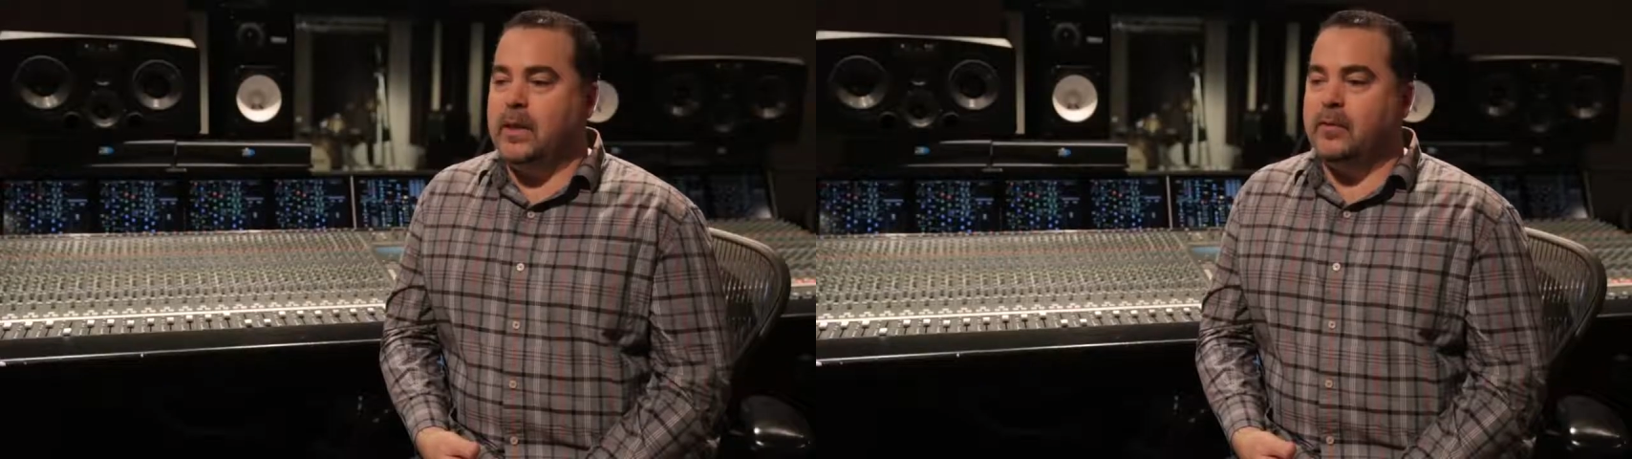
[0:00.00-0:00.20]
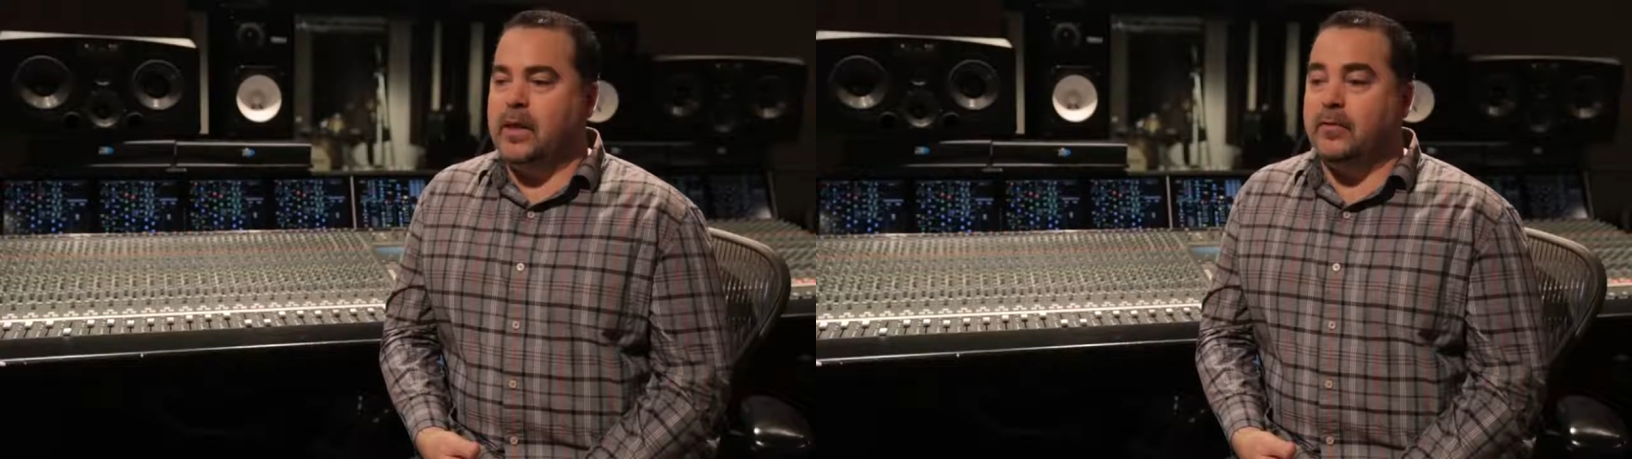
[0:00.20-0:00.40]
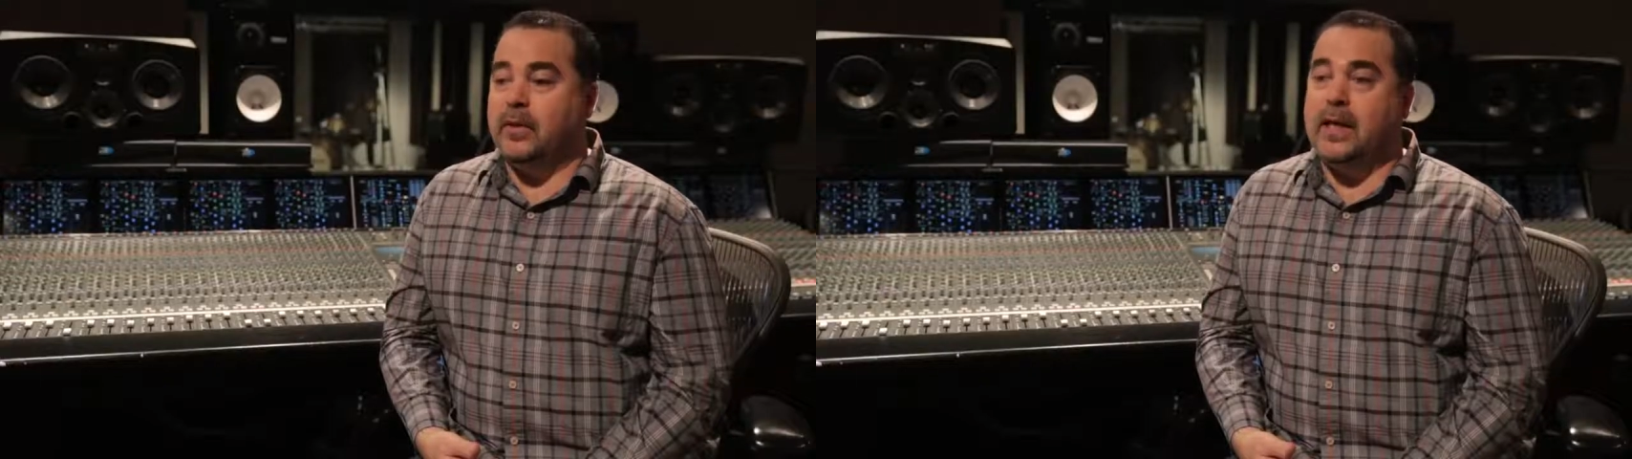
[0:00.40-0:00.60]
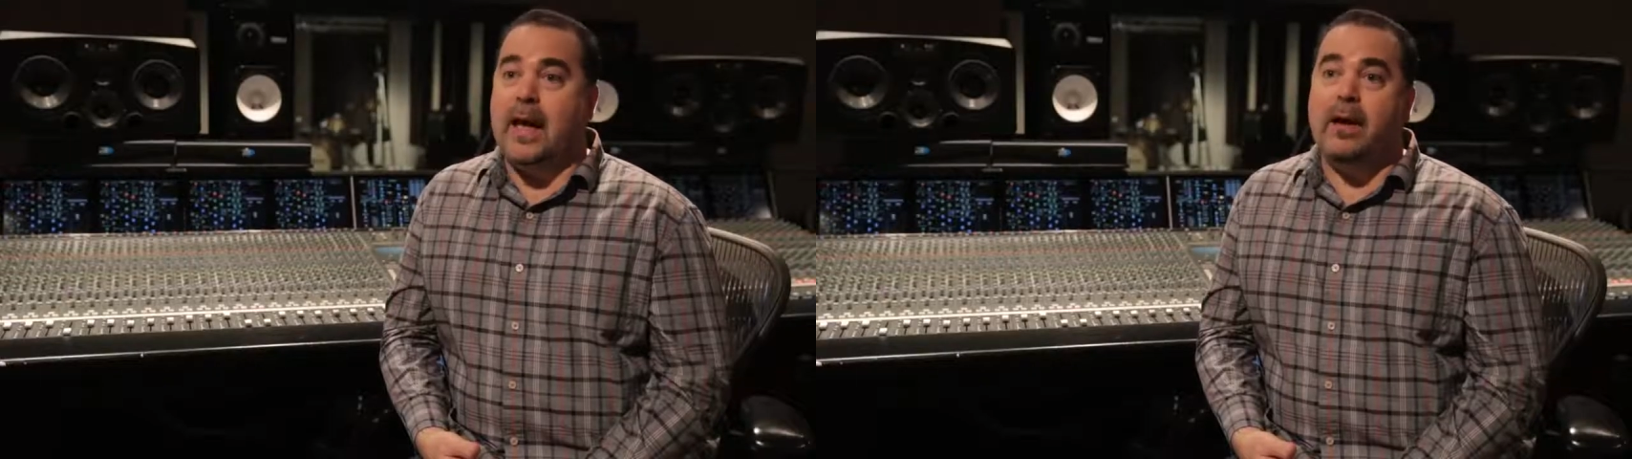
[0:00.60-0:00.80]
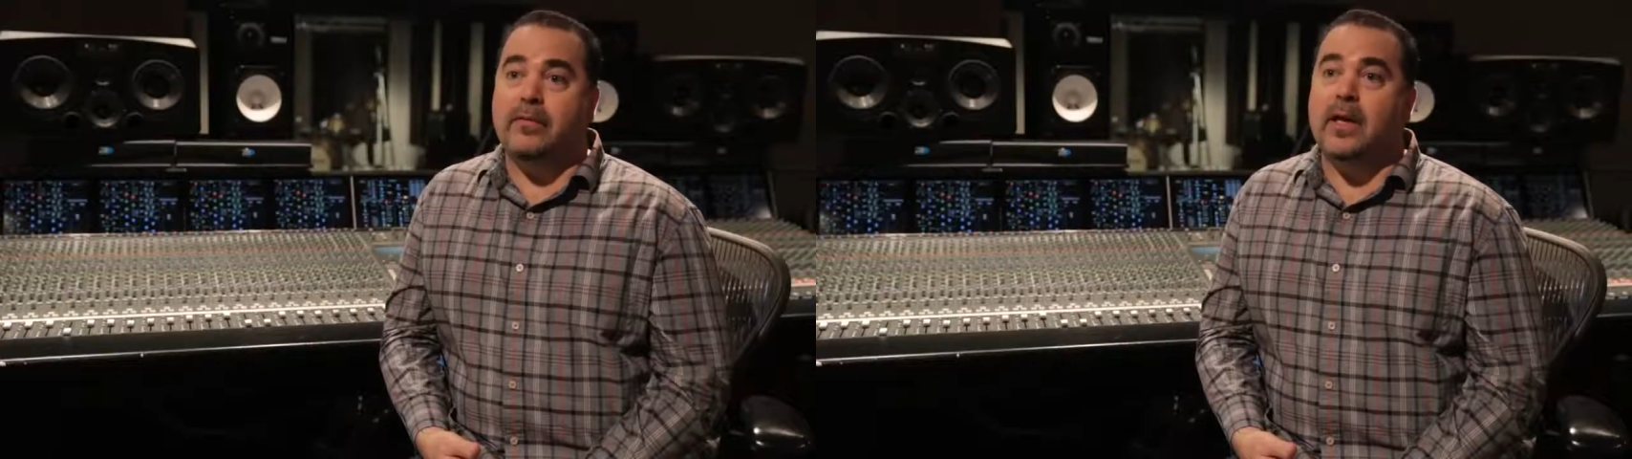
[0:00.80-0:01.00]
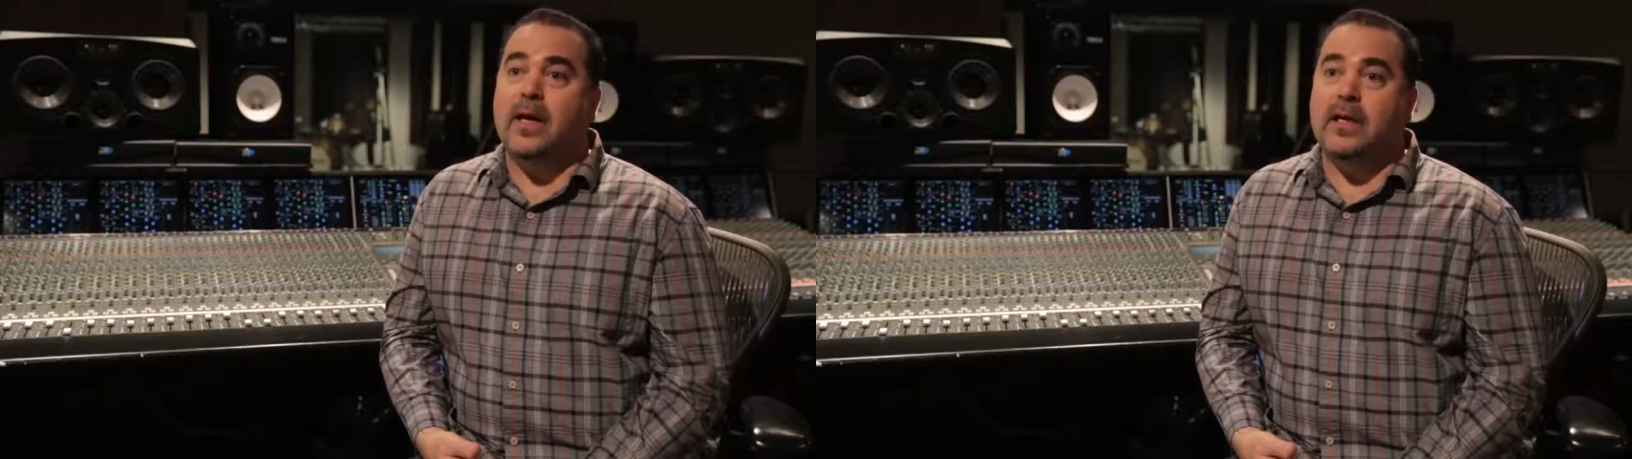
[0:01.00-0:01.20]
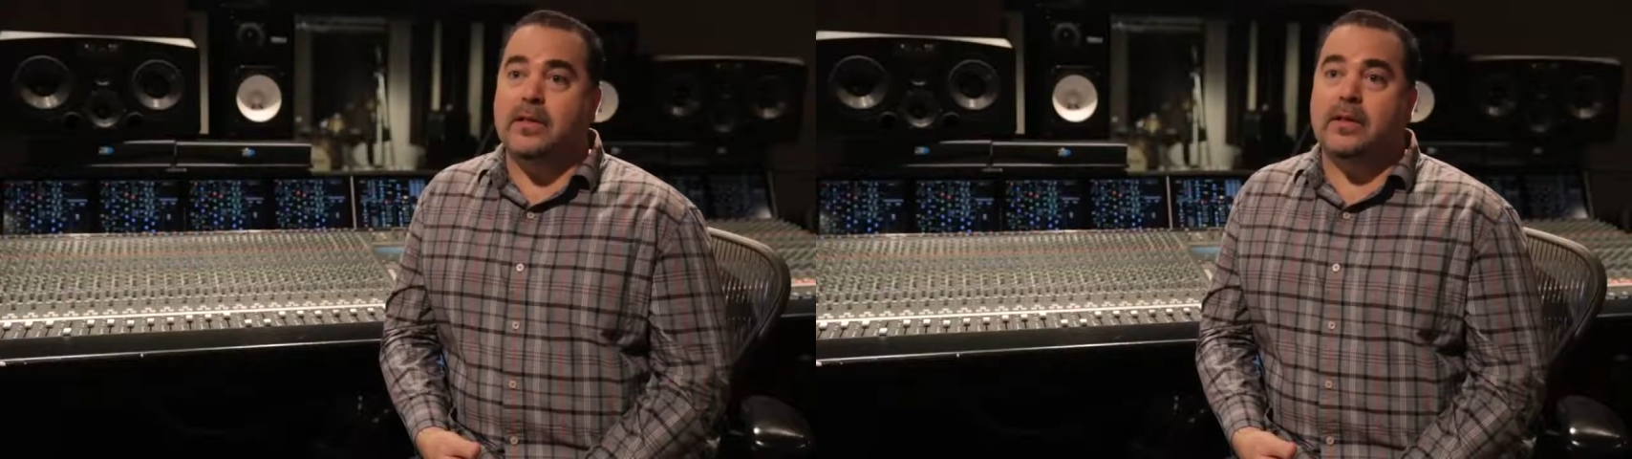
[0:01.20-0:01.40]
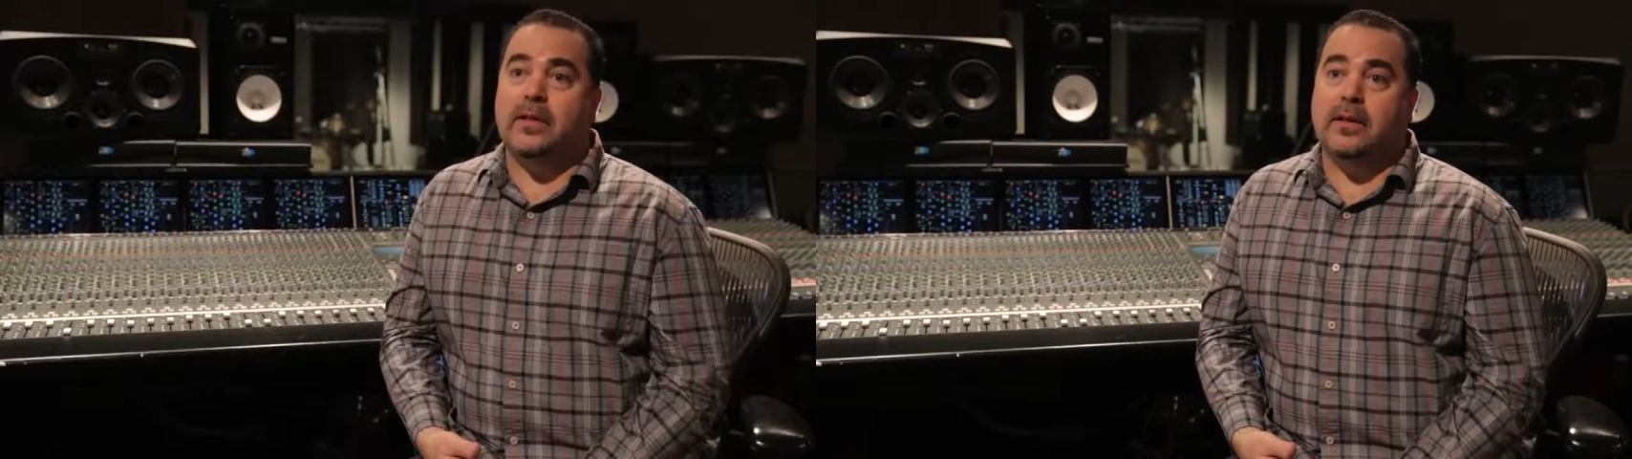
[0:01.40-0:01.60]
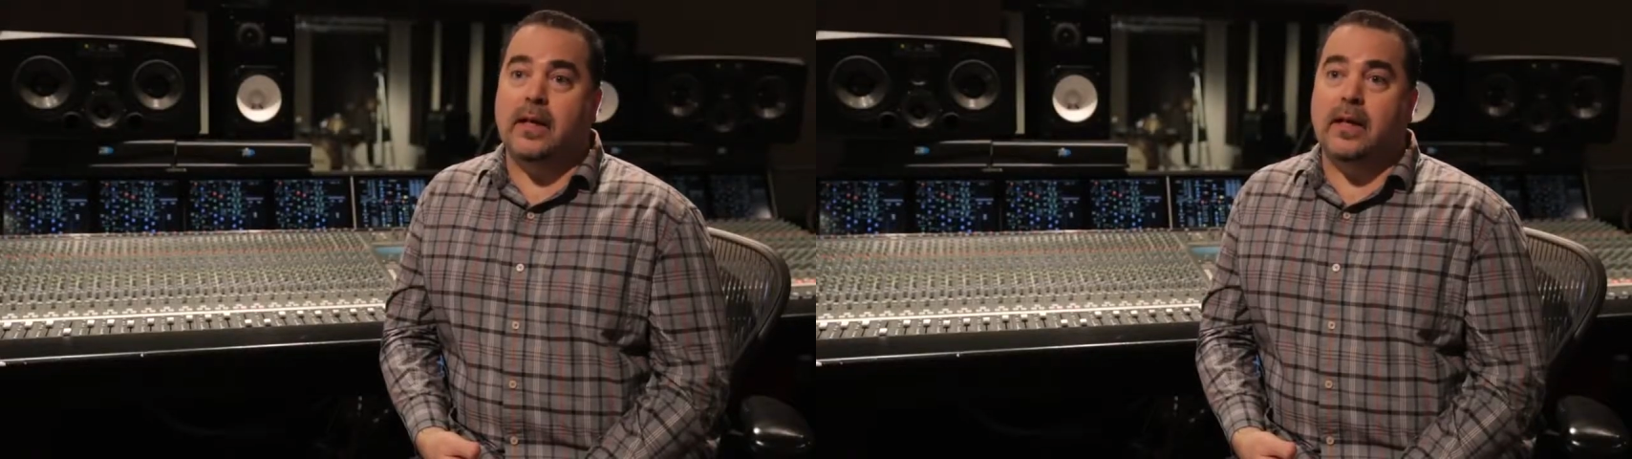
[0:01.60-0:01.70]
know, definitely galvanized that,